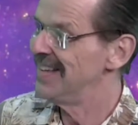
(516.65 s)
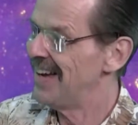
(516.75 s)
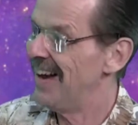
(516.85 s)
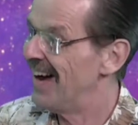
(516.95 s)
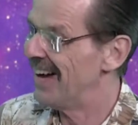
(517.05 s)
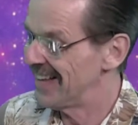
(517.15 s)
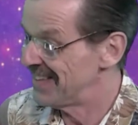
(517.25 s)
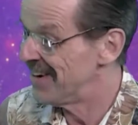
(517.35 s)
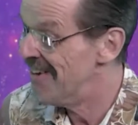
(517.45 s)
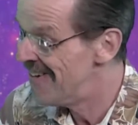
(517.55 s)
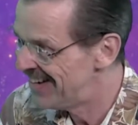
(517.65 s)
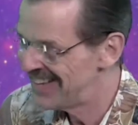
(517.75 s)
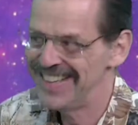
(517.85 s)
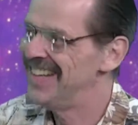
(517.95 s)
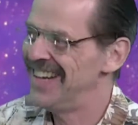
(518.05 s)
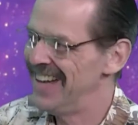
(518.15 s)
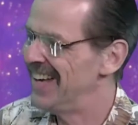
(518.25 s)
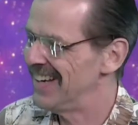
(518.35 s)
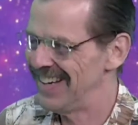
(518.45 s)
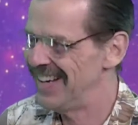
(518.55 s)
Right. And
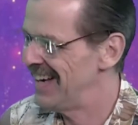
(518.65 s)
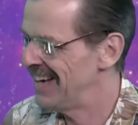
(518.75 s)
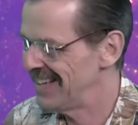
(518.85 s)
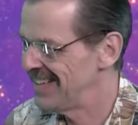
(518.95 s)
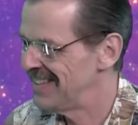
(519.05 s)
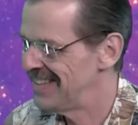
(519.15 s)
the ability.